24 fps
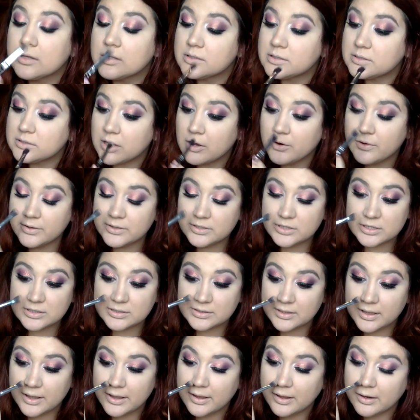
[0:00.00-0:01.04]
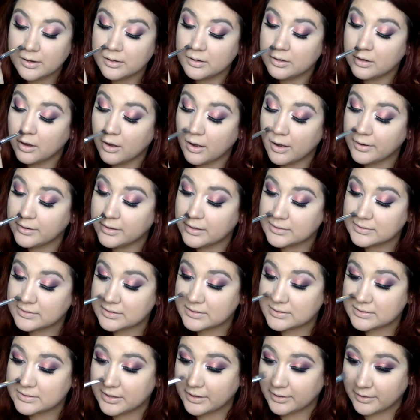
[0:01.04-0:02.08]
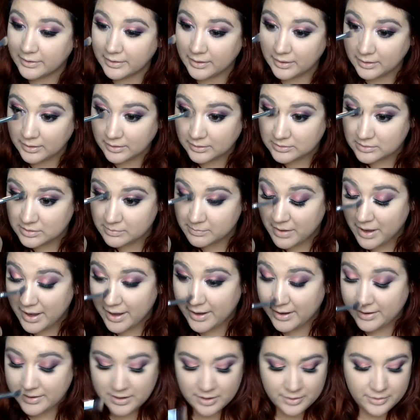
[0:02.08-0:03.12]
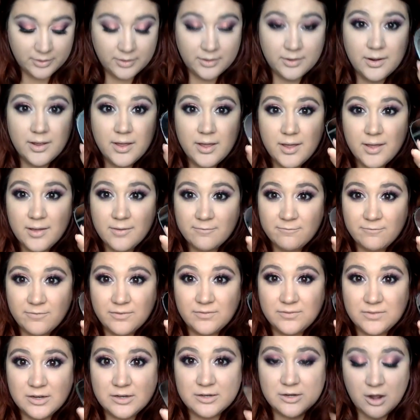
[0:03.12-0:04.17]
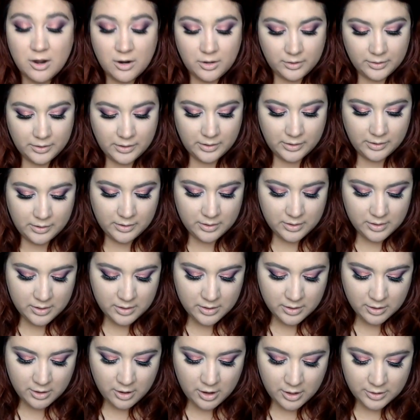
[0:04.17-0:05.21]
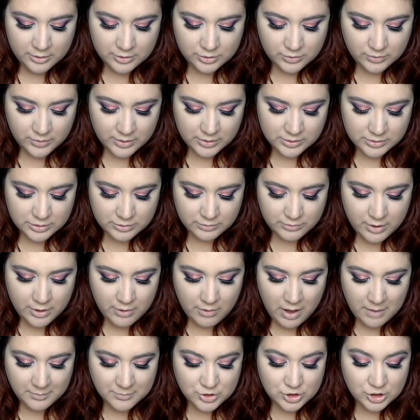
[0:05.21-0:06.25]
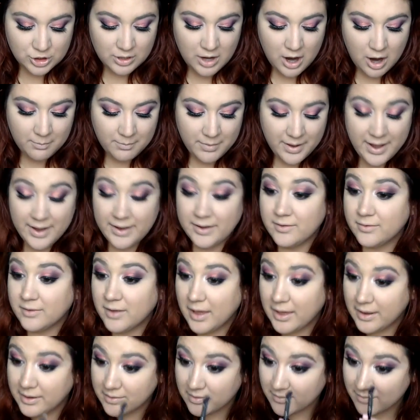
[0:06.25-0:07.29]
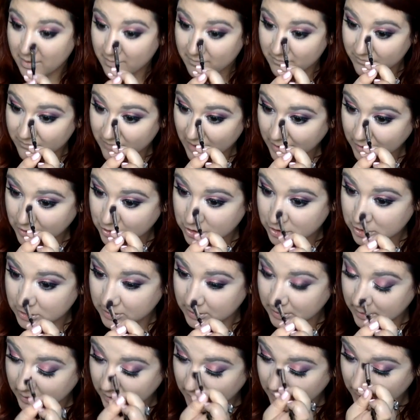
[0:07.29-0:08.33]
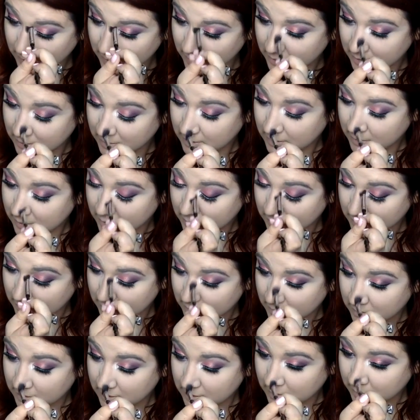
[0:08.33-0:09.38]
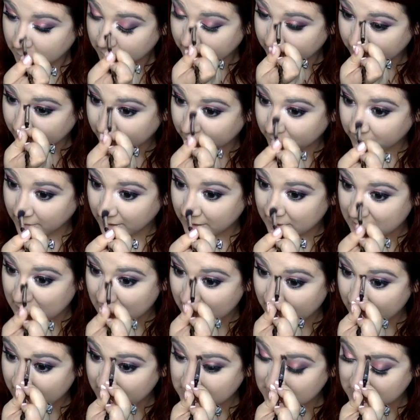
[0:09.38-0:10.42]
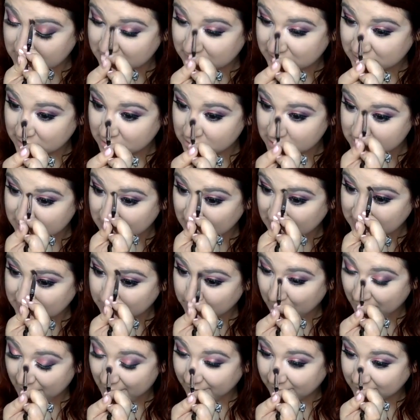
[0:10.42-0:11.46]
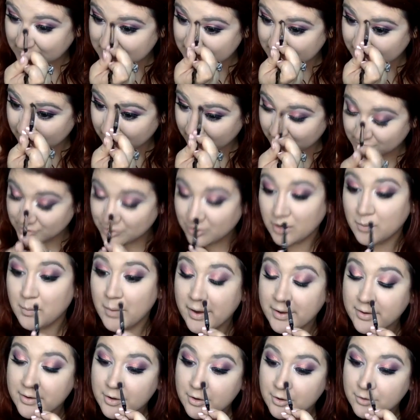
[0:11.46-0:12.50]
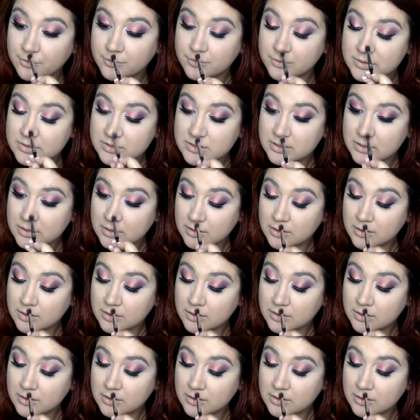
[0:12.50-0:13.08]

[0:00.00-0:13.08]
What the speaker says: So it's just like not necessary to buy another $50 contouring duo. I'm sure I'll buy it again eventually, but right now I just use this palette to contour my nose.